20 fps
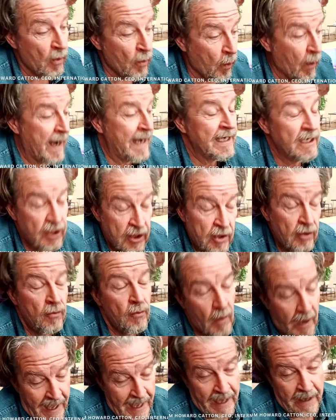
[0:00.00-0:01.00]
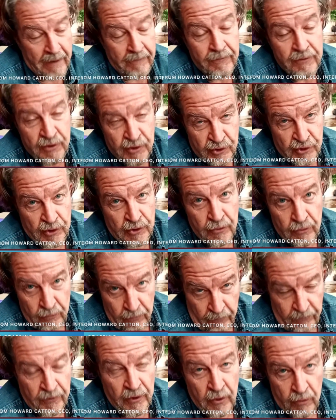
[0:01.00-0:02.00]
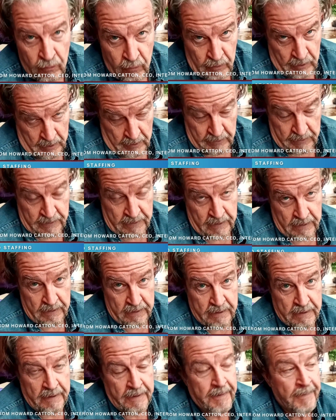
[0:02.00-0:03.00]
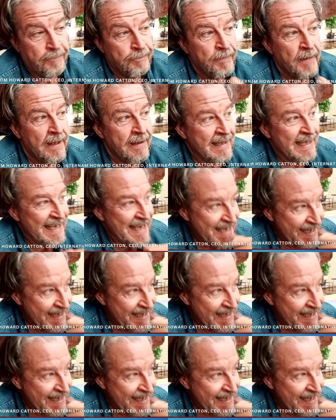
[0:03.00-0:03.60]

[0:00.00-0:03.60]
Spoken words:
When you have too few nurses, the